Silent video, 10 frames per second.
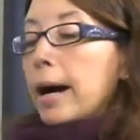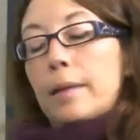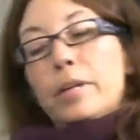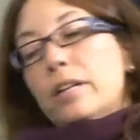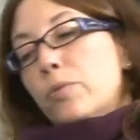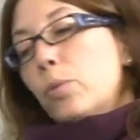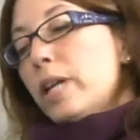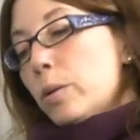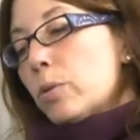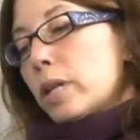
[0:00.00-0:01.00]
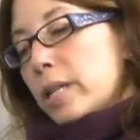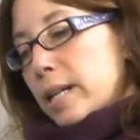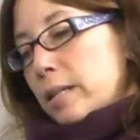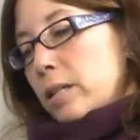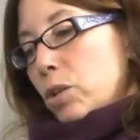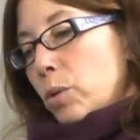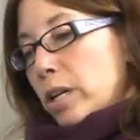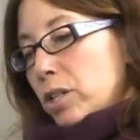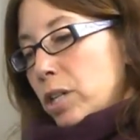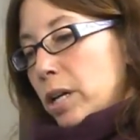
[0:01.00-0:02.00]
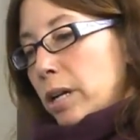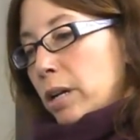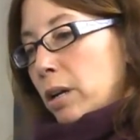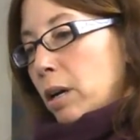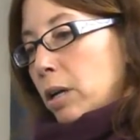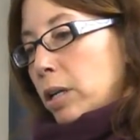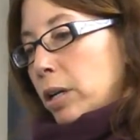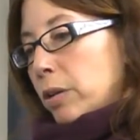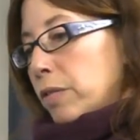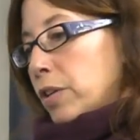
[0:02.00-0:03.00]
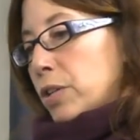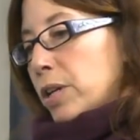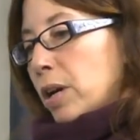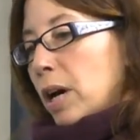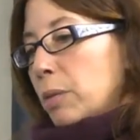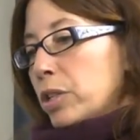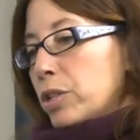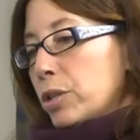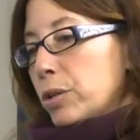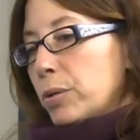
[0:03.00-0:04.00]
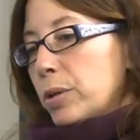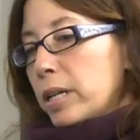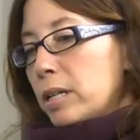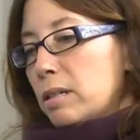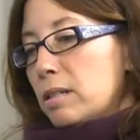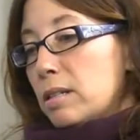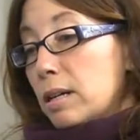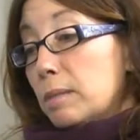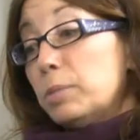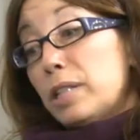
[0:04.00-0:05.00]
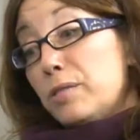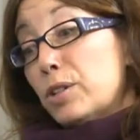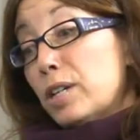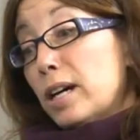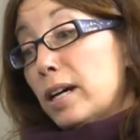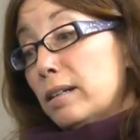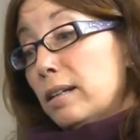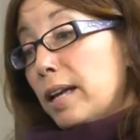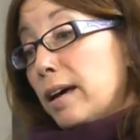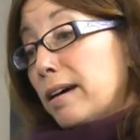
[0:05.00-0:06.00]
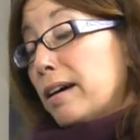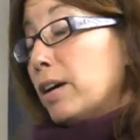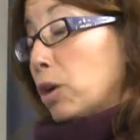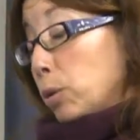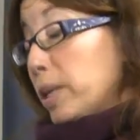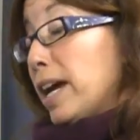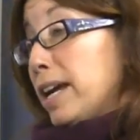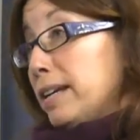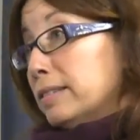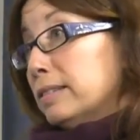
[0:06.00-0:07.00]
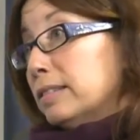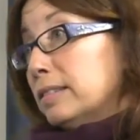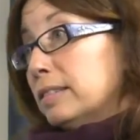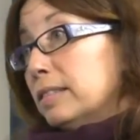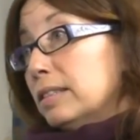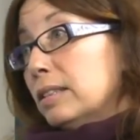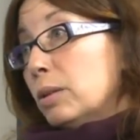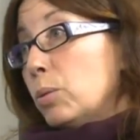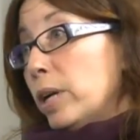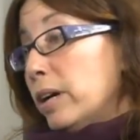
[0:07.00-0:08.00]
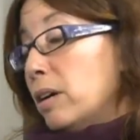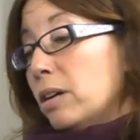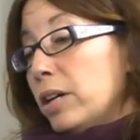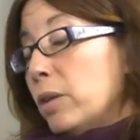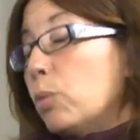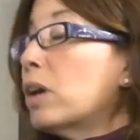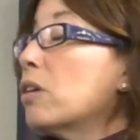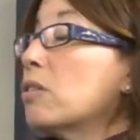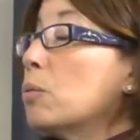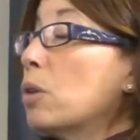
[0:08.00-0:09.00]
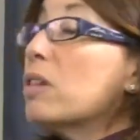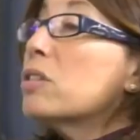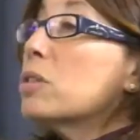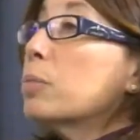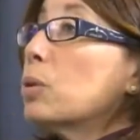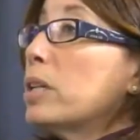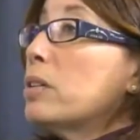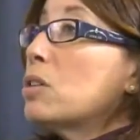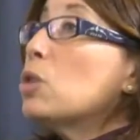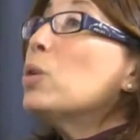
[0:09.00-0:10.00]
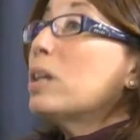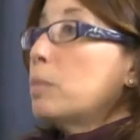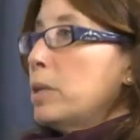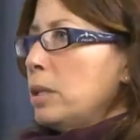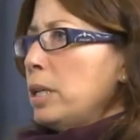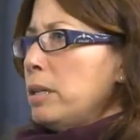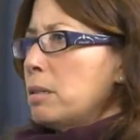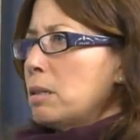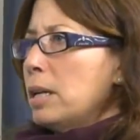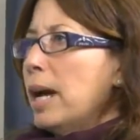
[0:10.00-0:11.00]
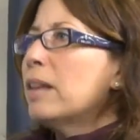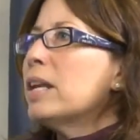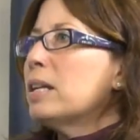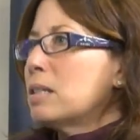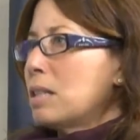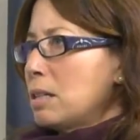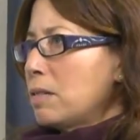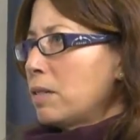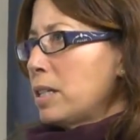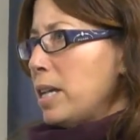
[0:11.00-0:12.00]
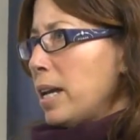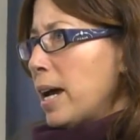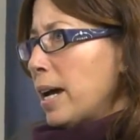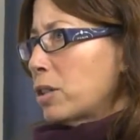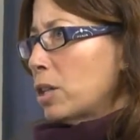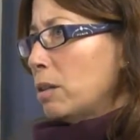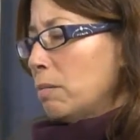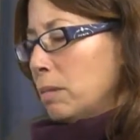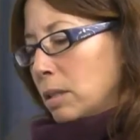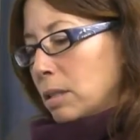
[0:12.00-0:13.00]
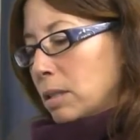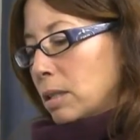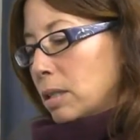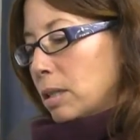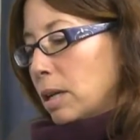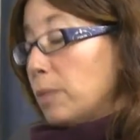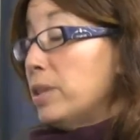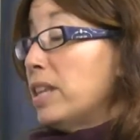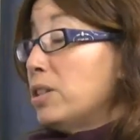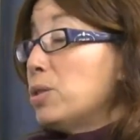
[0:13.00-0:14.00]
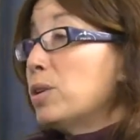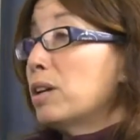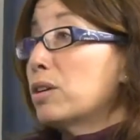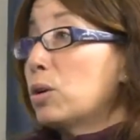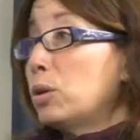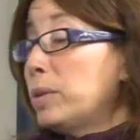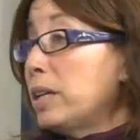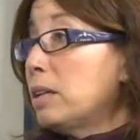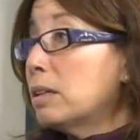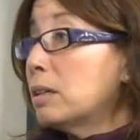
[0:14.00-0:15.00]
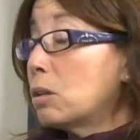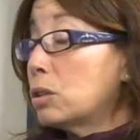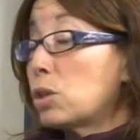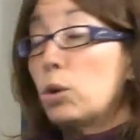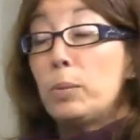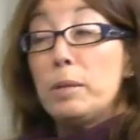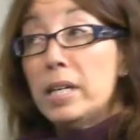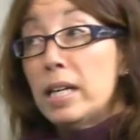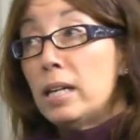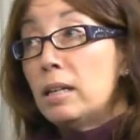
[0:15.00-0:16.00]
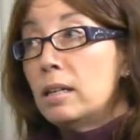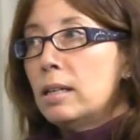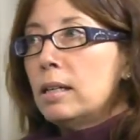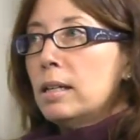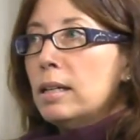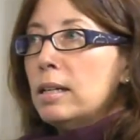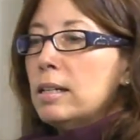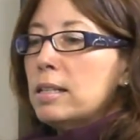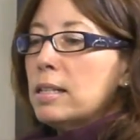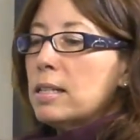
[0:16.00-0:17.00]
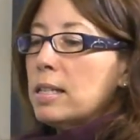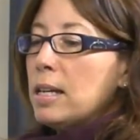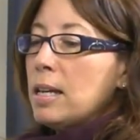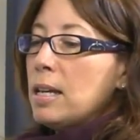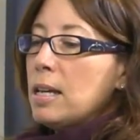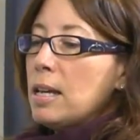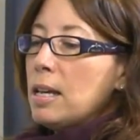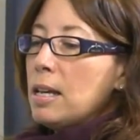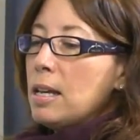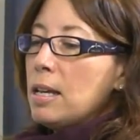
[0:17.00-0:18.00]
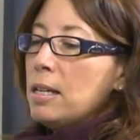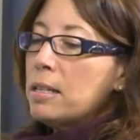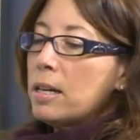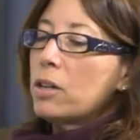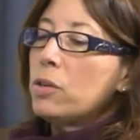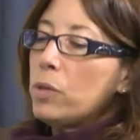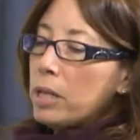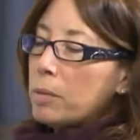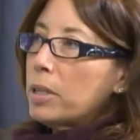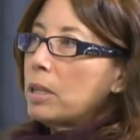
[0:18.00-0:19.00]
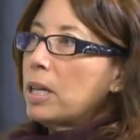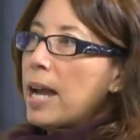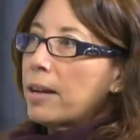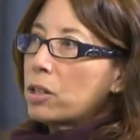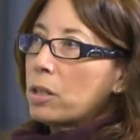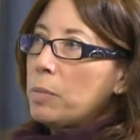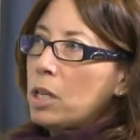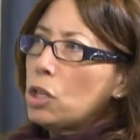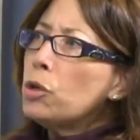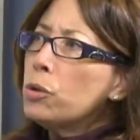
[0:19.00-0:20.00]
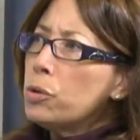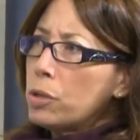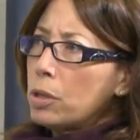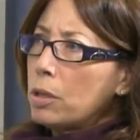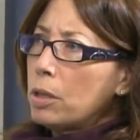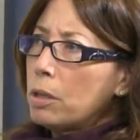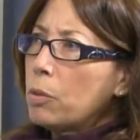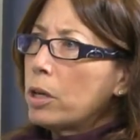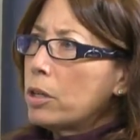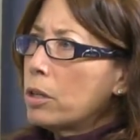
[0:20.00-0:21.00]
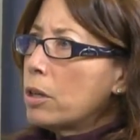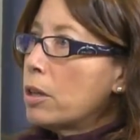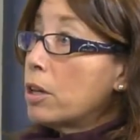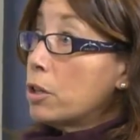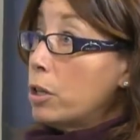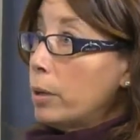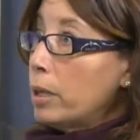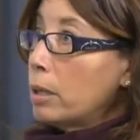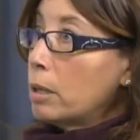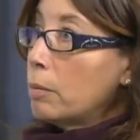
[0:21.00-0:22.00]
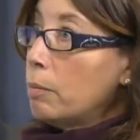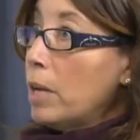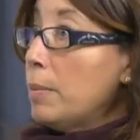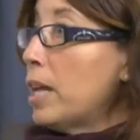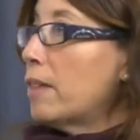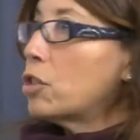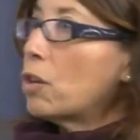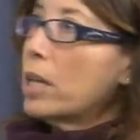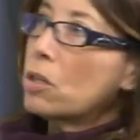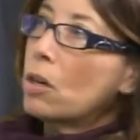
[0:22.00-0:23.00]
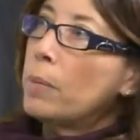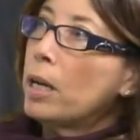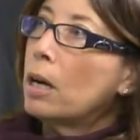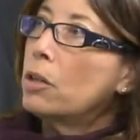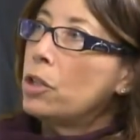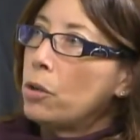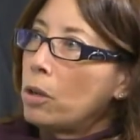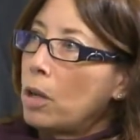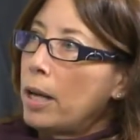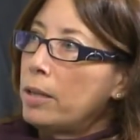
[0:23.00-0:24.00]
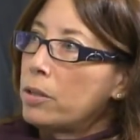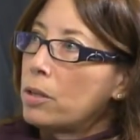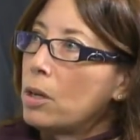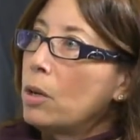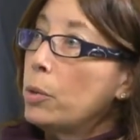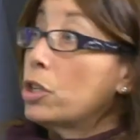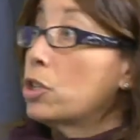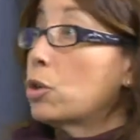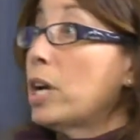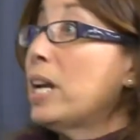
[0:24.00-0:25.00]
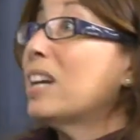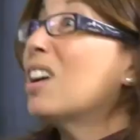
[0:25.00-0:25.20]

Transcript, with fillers: I mean, if we were in that situation, you know, the first thing I would do is, uh, believe it or not, uh, a Kolbe A. Where, you know, what are, what are this employee's unique abilities? How do they instinctively take action? Mm -hmm. I would then do another Kolbe, called a Kolbe B, to see is their unique ability actually being used? in what they're doing. Mm-hmm. Maybe they mm-hmm. have strengths that are being underutilized, right. which is creating an